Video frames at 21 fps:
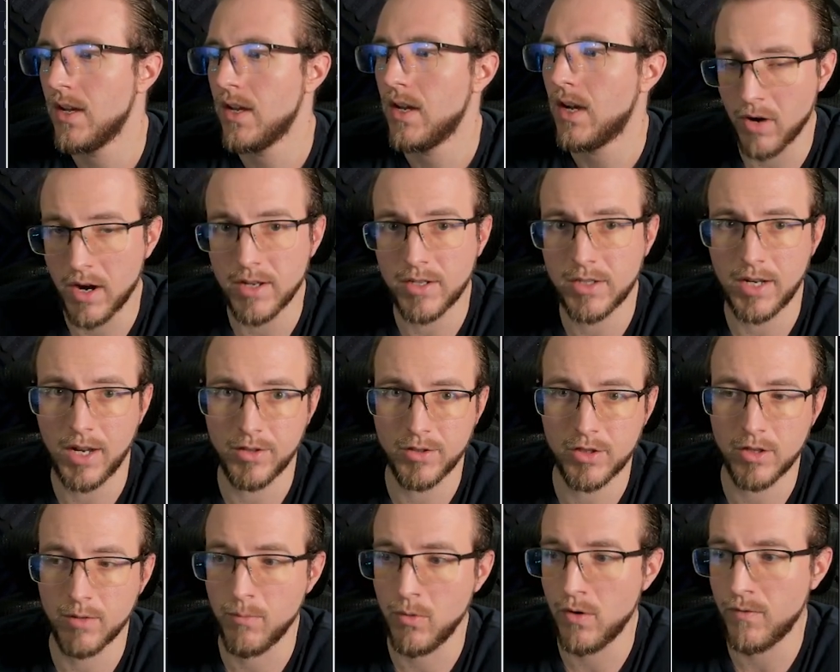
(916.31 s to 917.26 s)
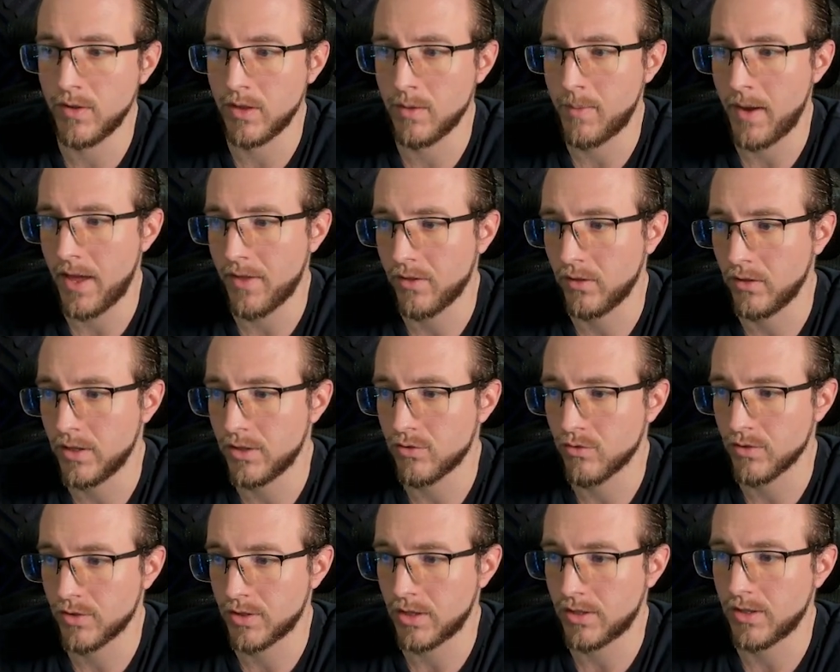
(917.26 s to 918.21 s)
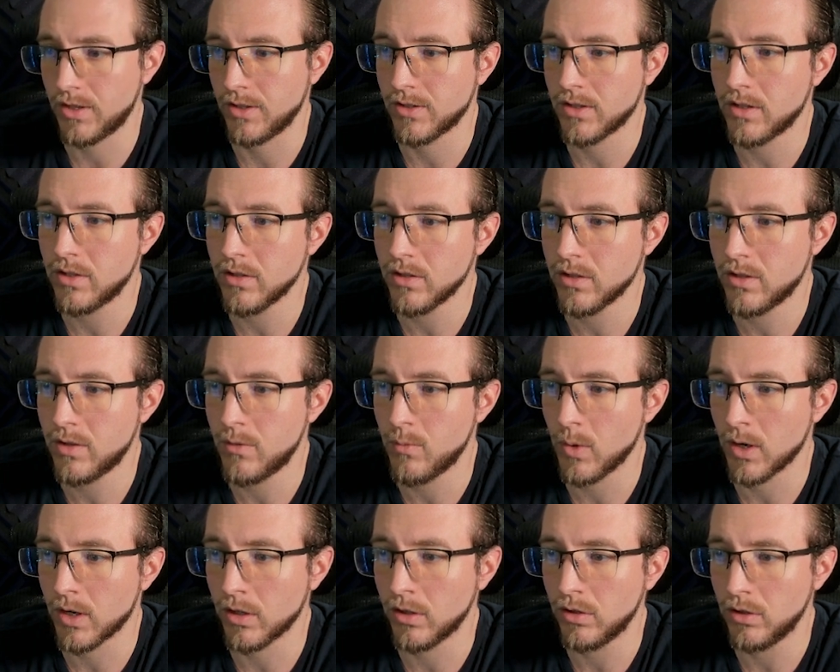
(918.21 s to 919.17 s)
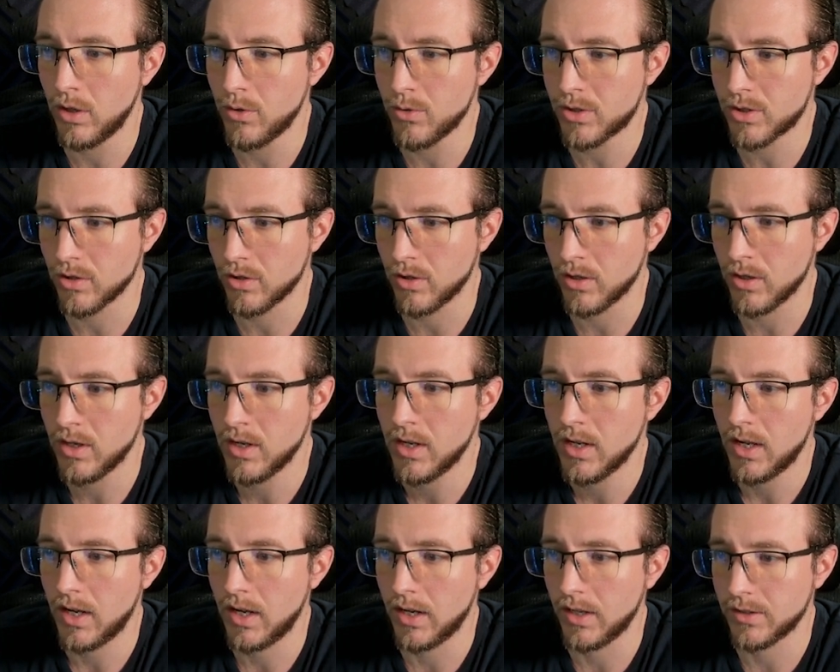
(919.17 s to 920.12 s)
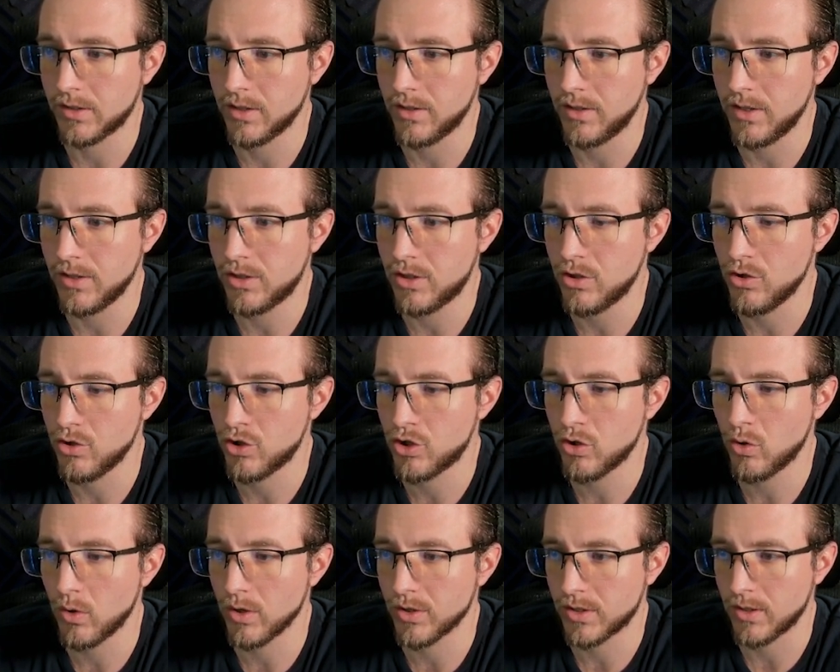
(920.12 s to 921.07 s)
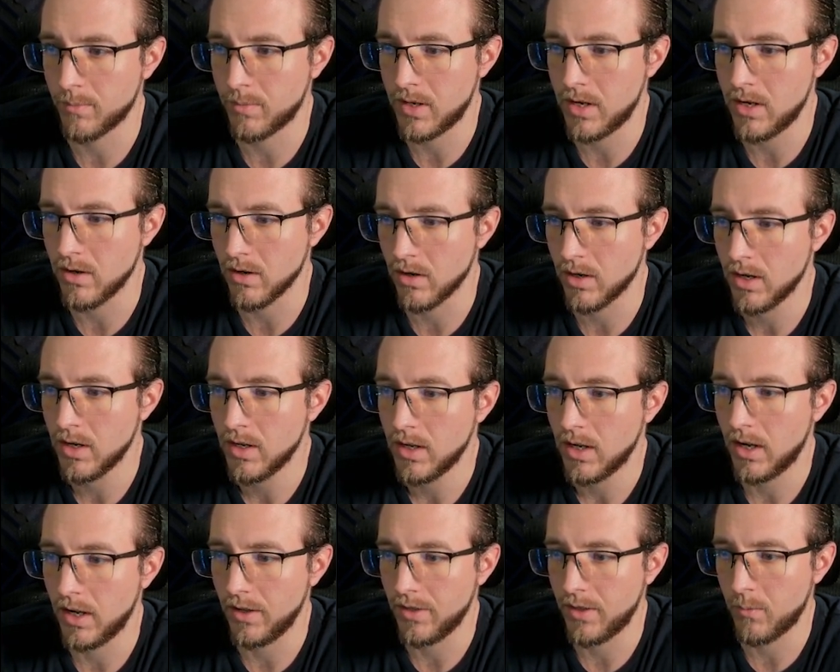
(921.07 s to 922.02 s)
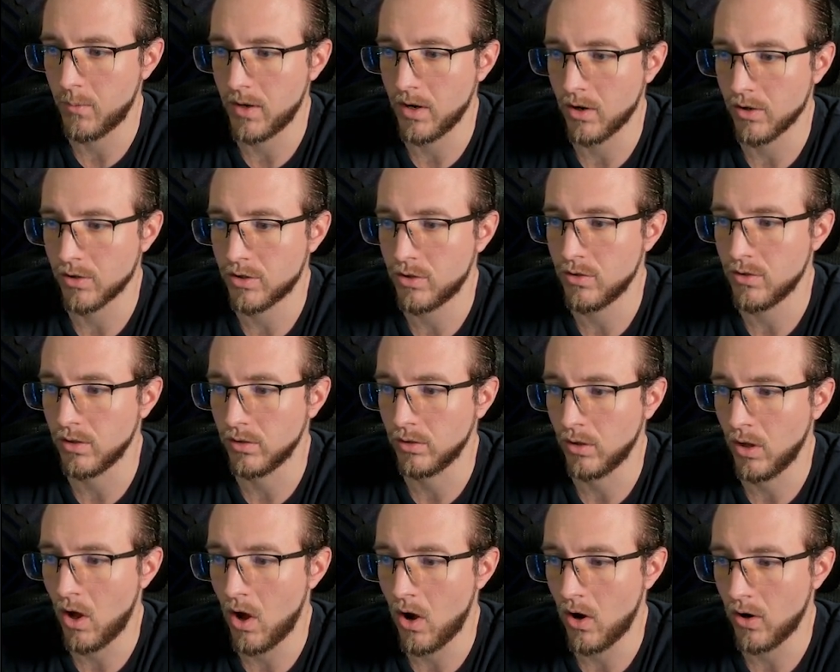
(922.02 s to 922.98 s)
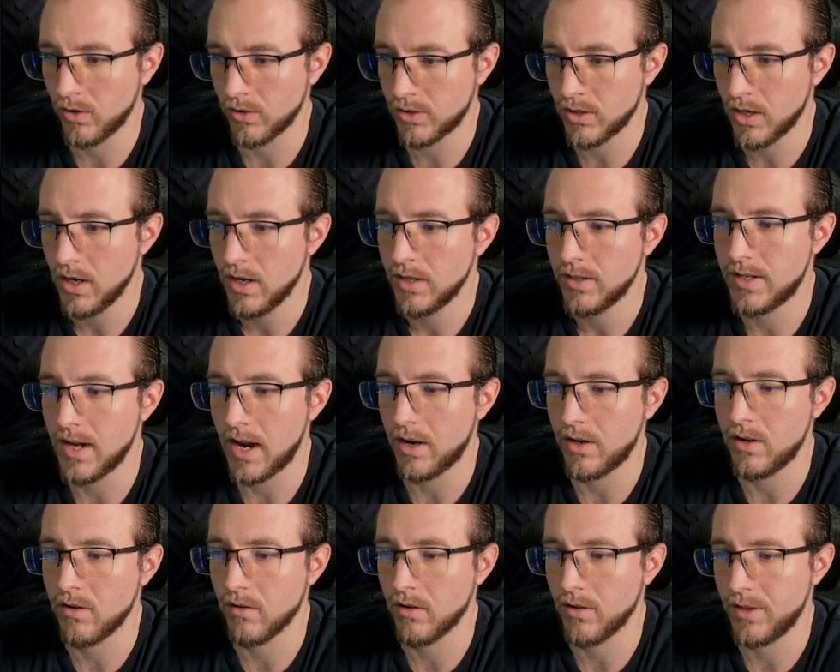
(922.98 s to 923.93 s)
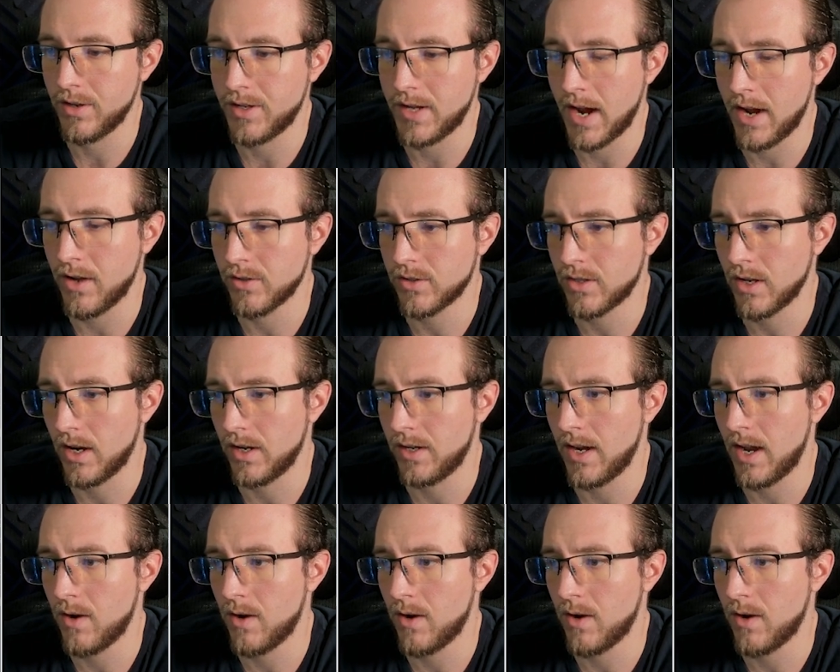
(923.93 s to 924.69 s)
The price tends to move in the path of least resistance. Clearly, we're closer to these two shorts up here than we are to the longs down here on the downside.